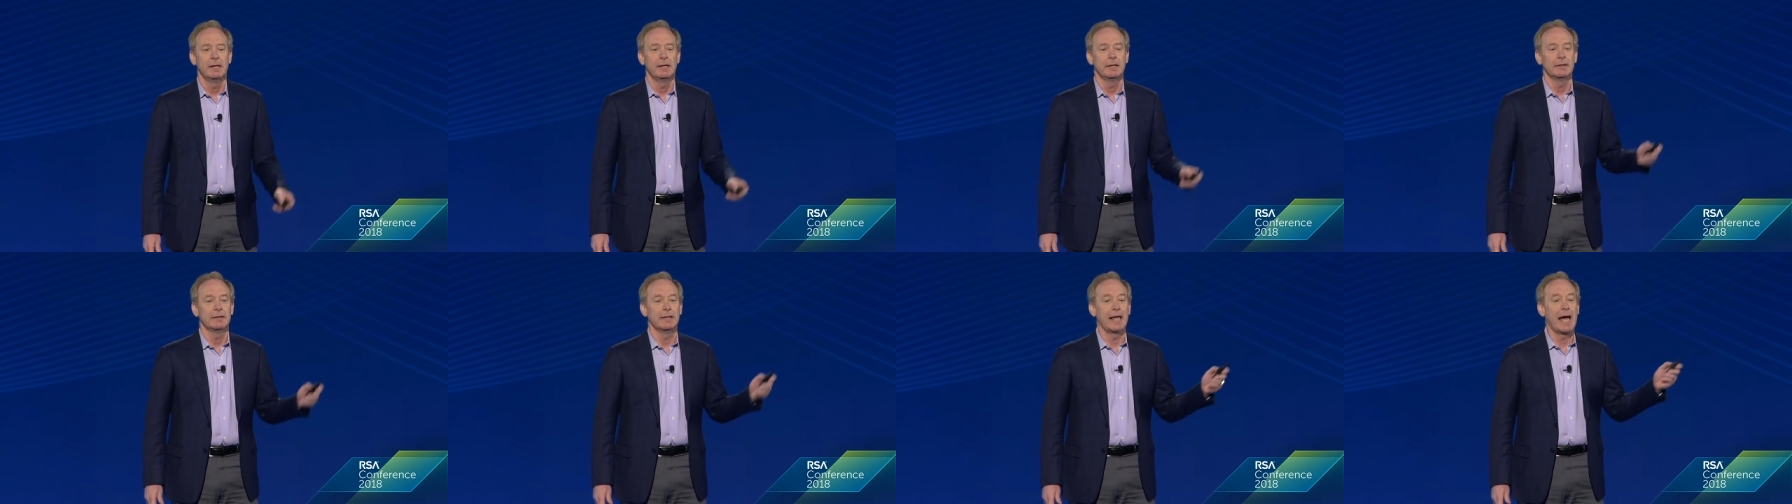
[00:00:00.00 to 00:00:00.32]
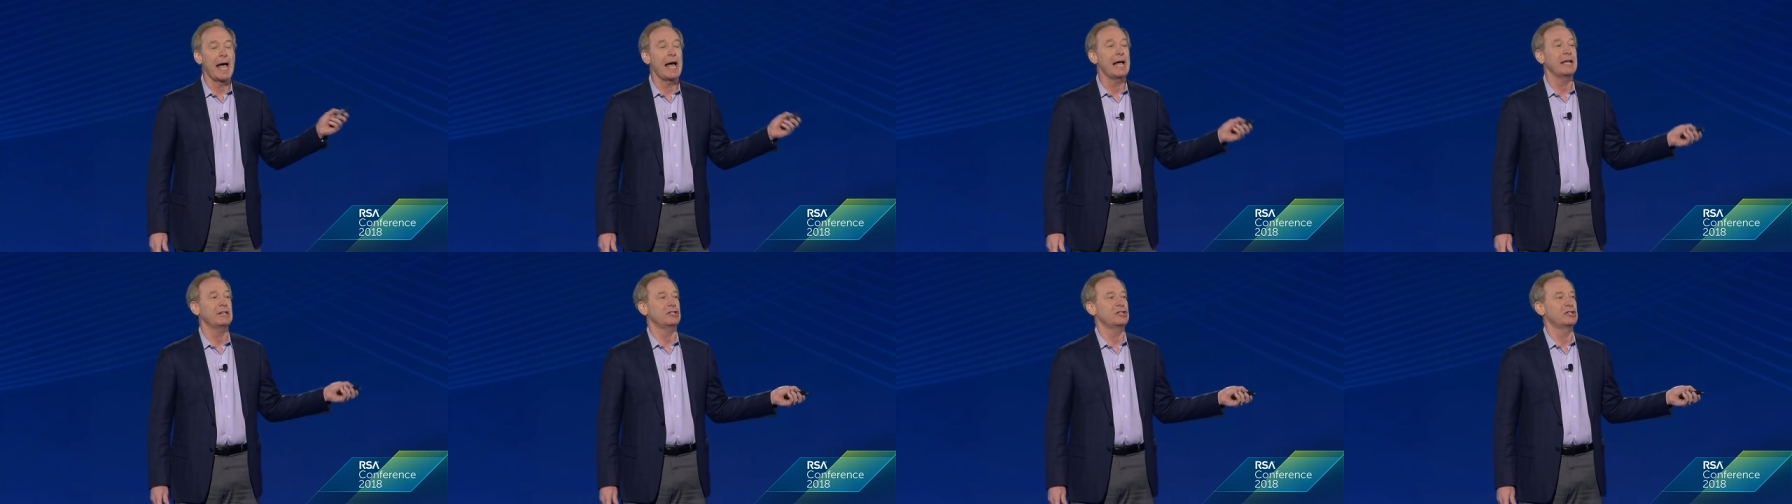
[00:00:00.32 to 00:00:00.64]

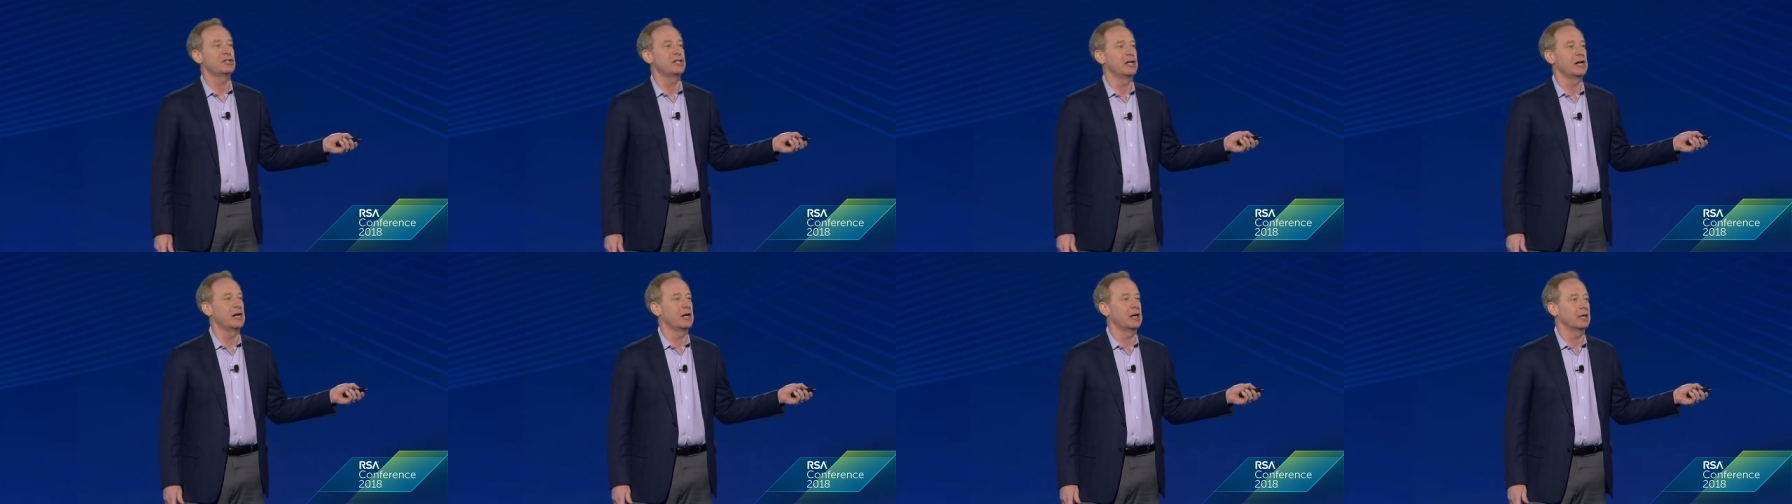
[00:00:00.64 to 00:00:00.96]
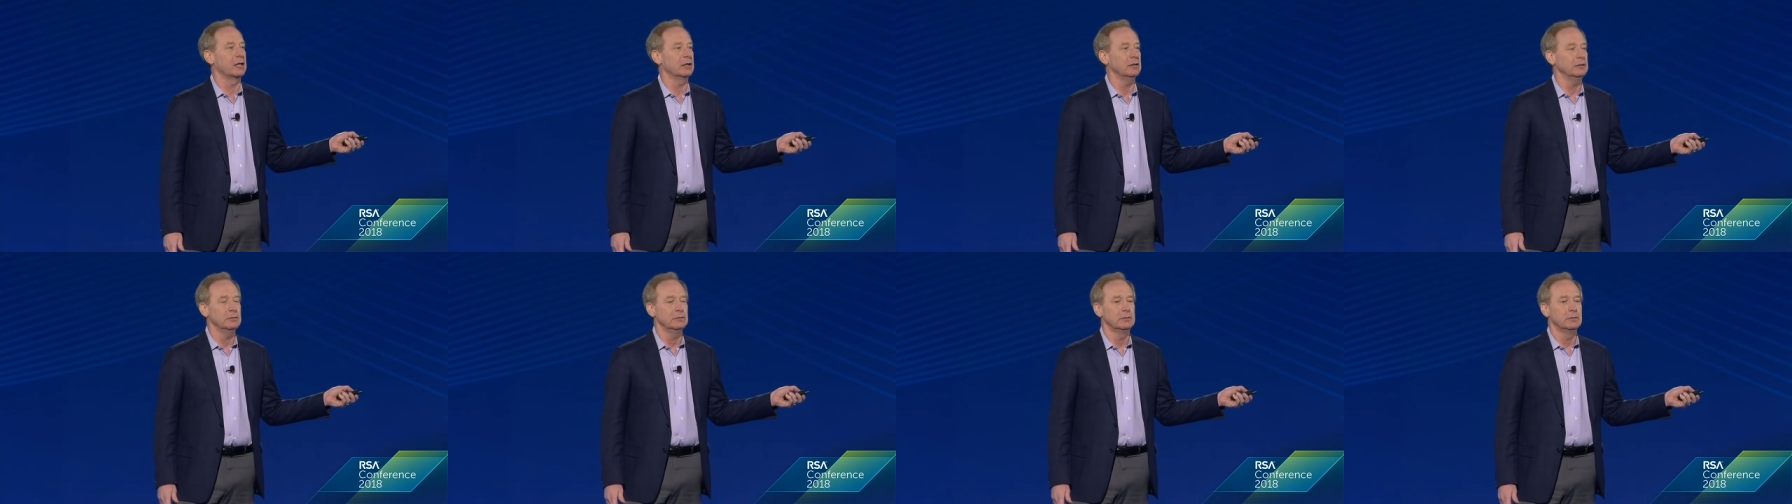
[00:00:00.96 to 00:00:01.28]
Last
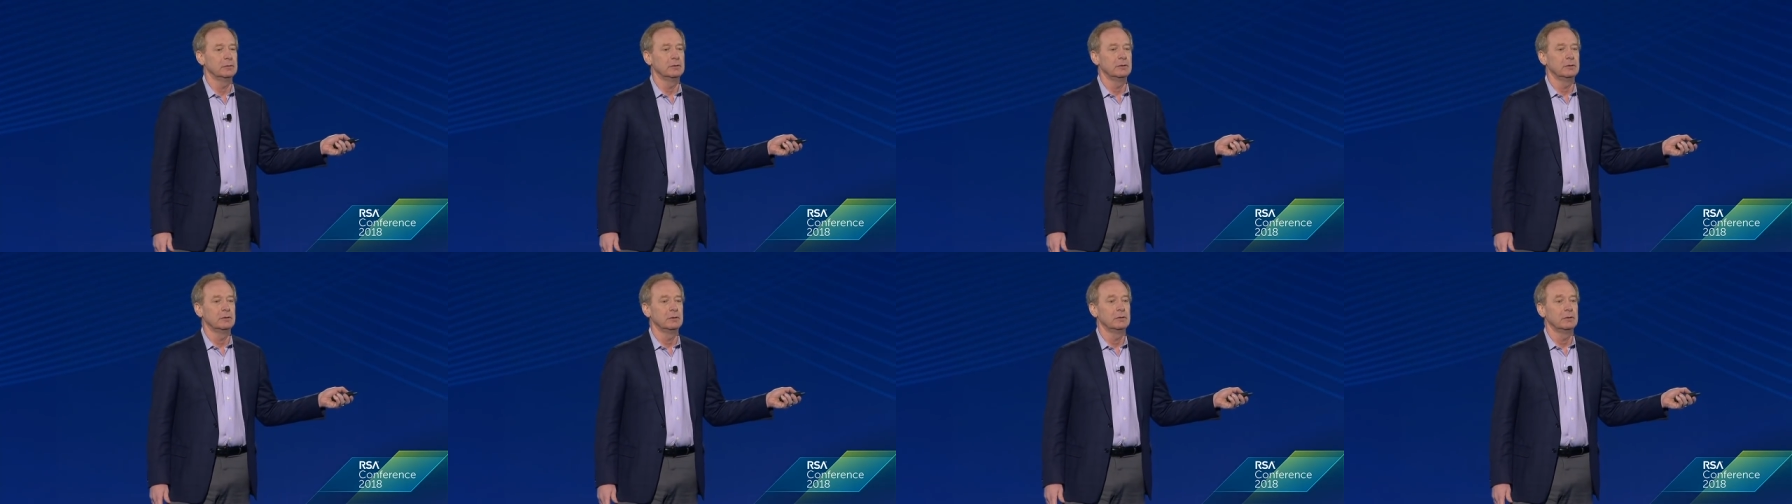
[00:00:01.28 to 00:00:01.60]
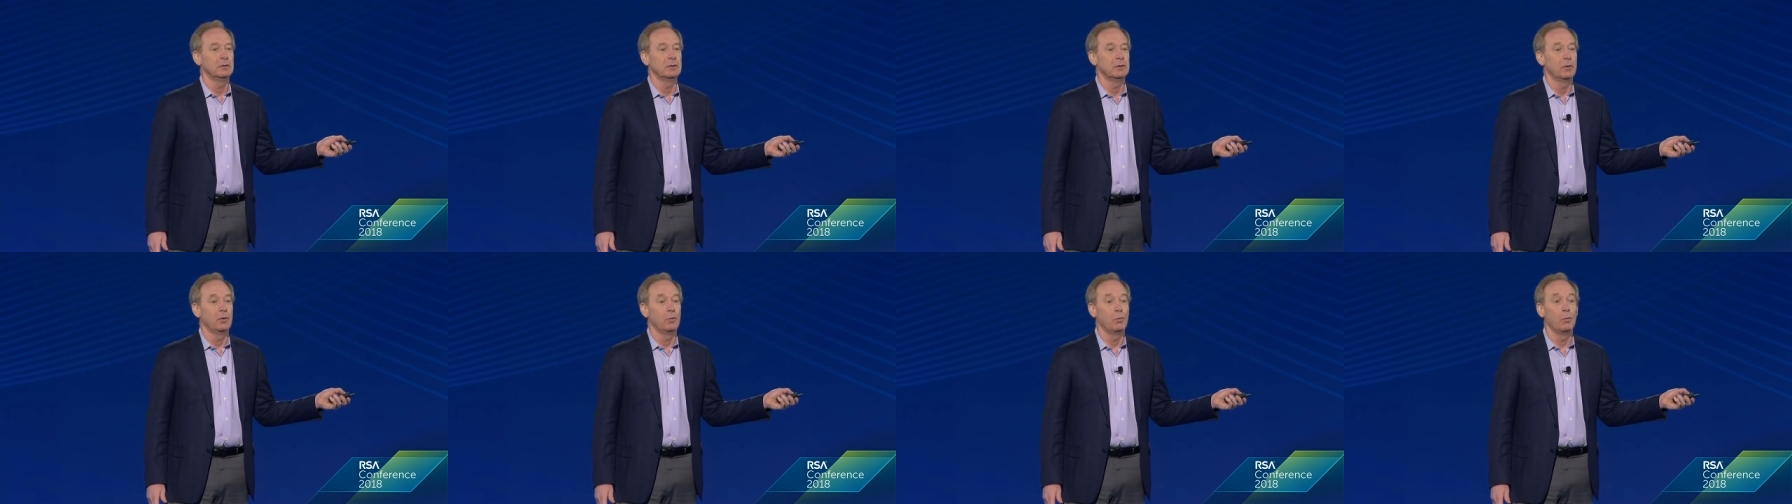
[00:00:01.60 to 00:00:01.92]
year
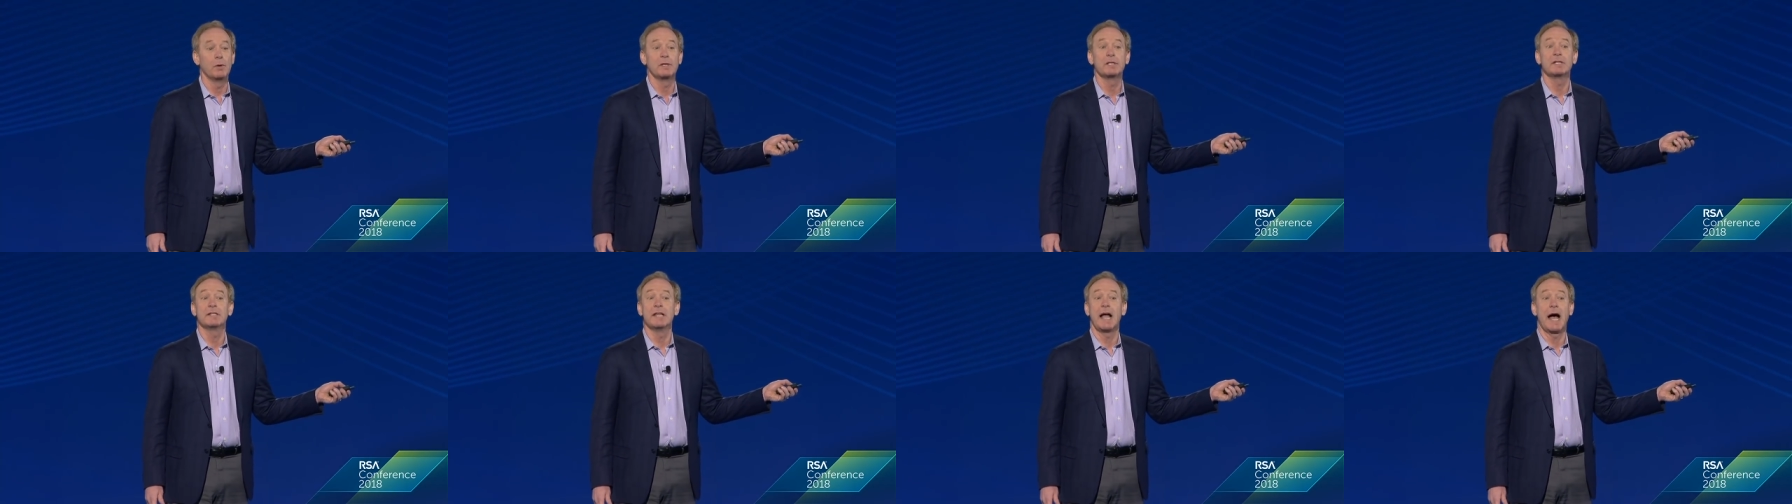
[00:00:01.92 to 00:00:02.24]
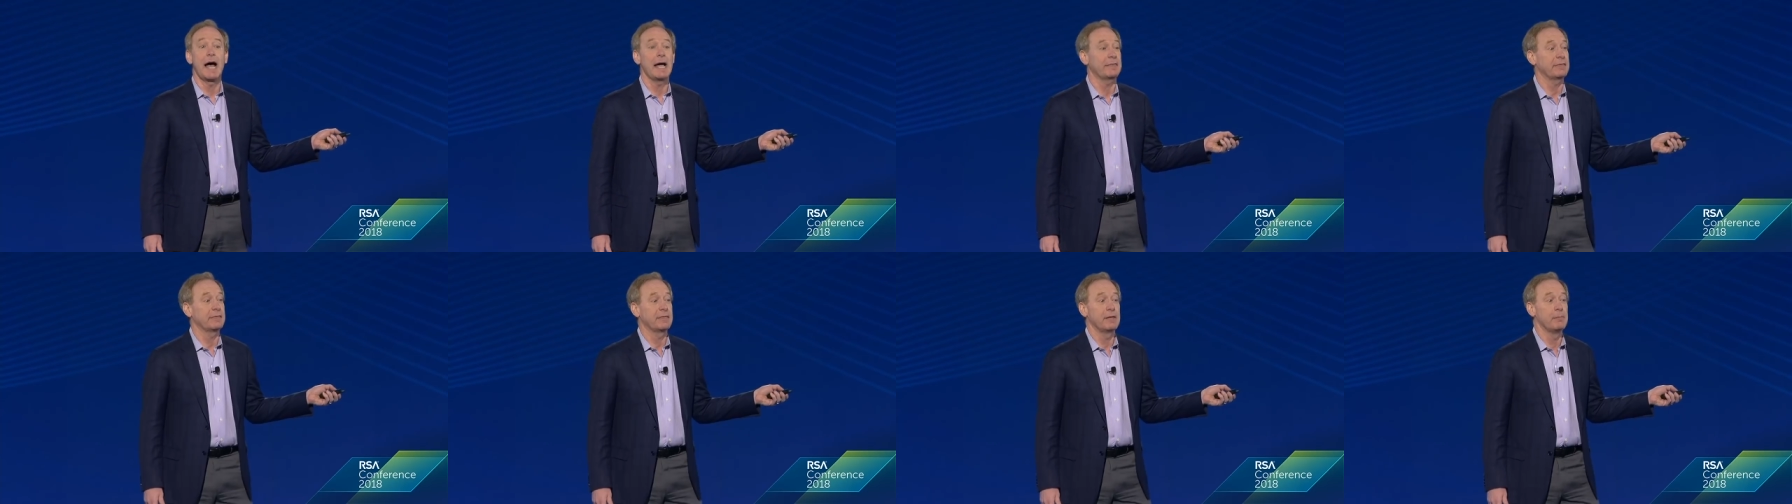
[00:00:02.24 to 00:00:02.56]
was
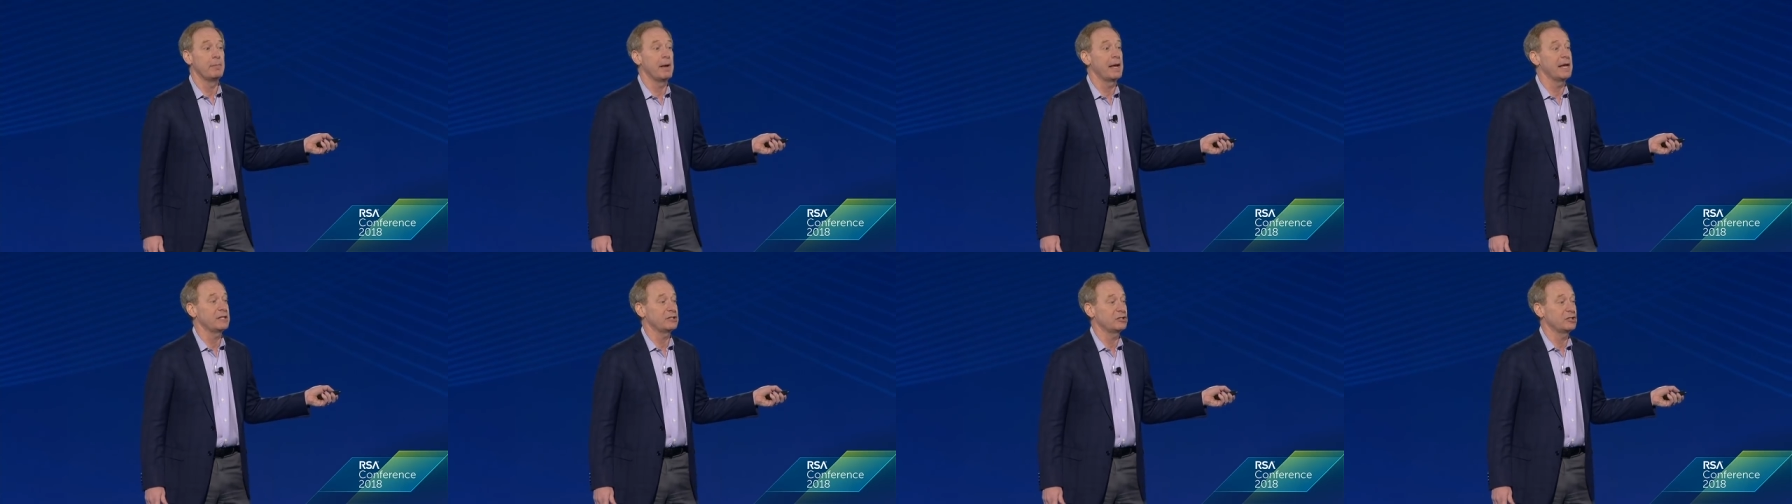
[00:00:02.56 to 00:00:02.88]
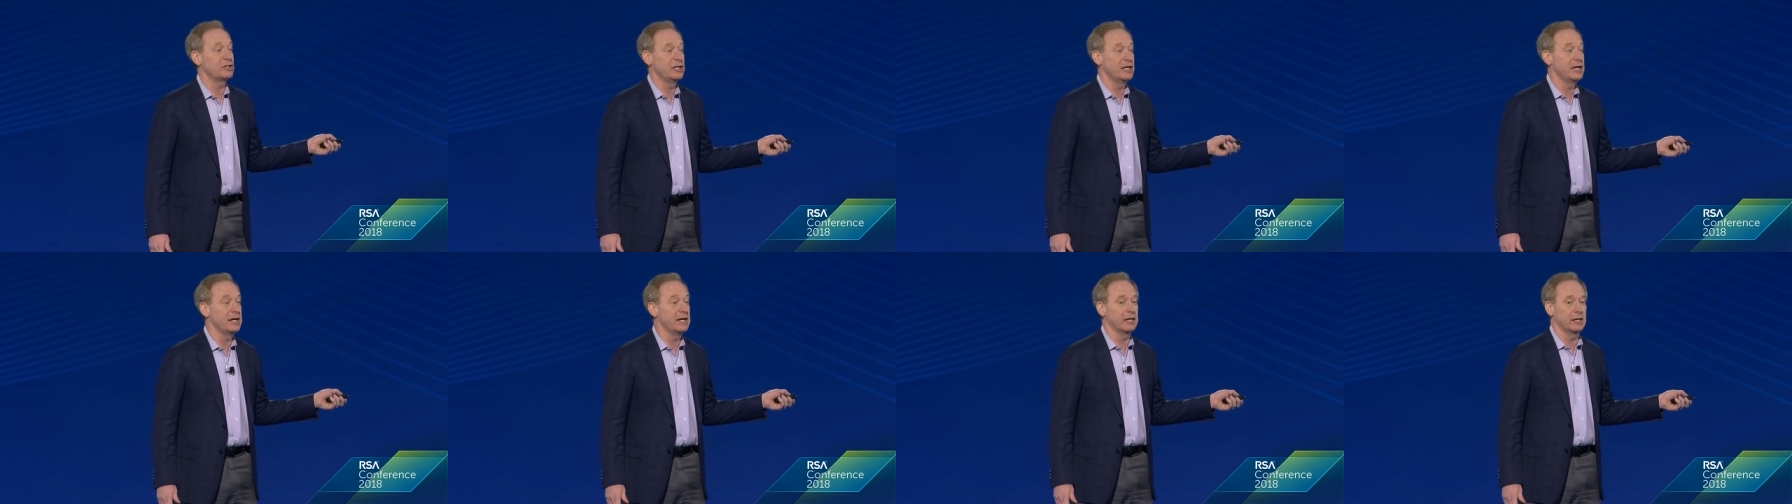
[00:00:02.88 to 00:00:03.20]
not the
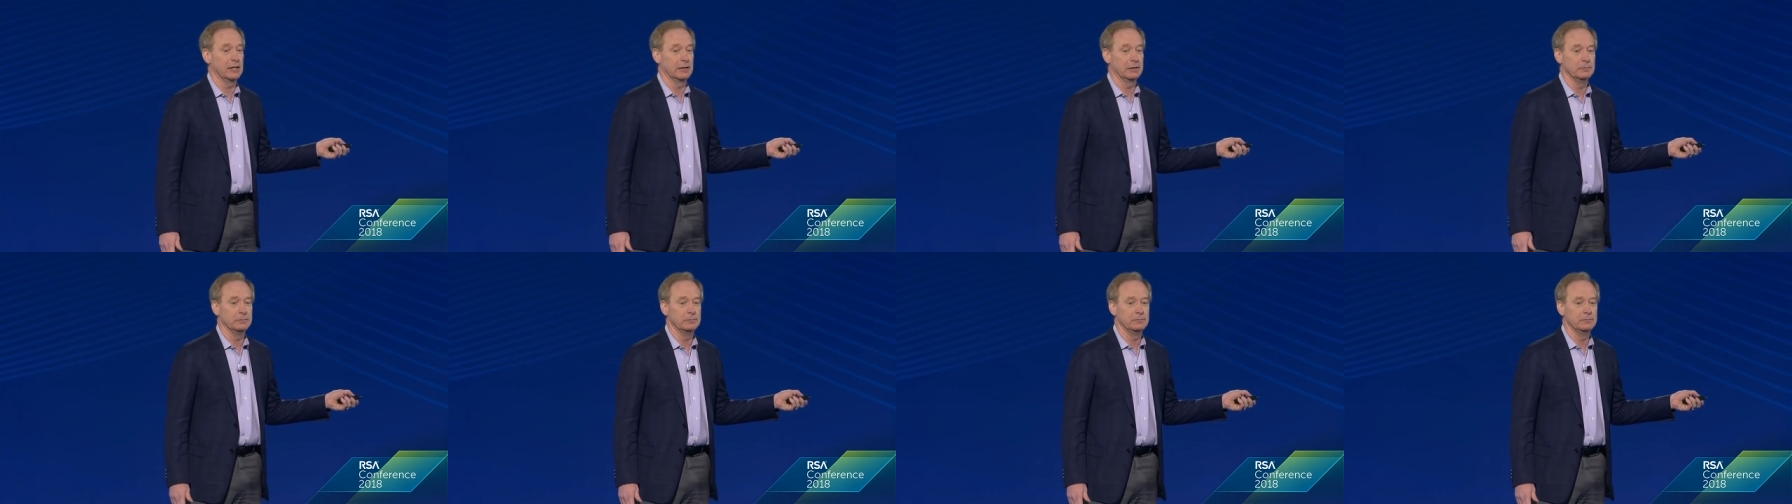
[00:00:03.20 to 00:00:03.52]
best year.